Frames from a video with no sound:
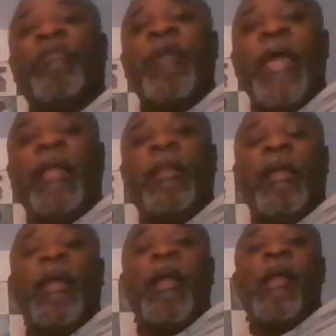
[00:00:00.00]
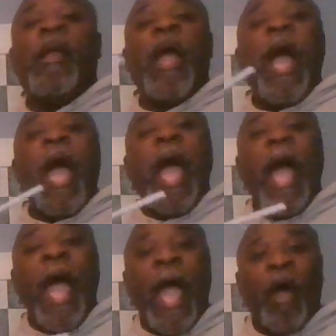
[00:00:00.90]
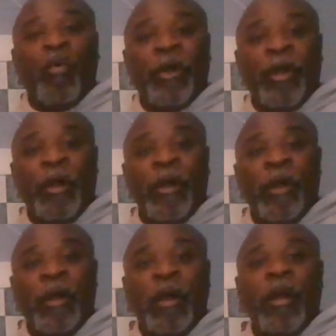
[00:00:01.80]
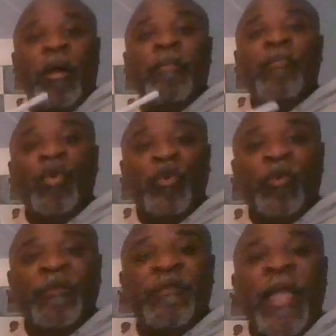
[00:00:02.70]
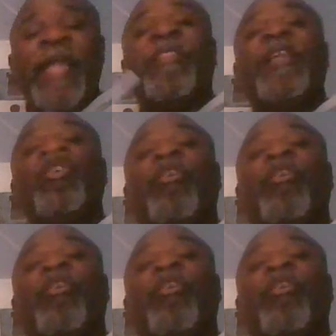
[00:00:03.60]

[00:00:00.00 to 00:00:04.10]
to write our move, and then you're